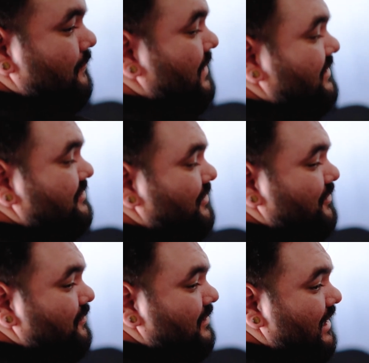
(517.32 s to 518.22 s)
Make sure
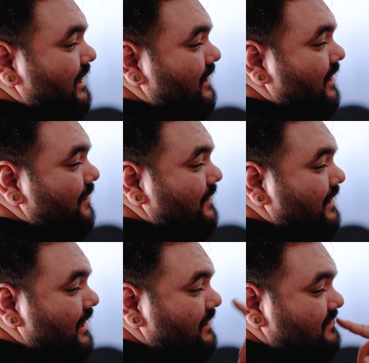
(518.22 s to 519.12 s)
you like, comment,
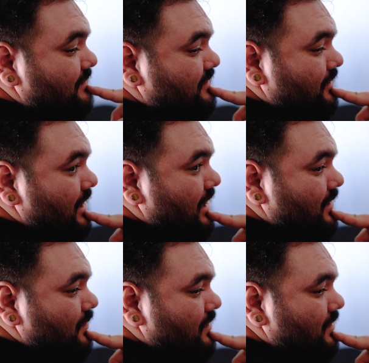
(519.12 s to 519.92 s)
and subscribe.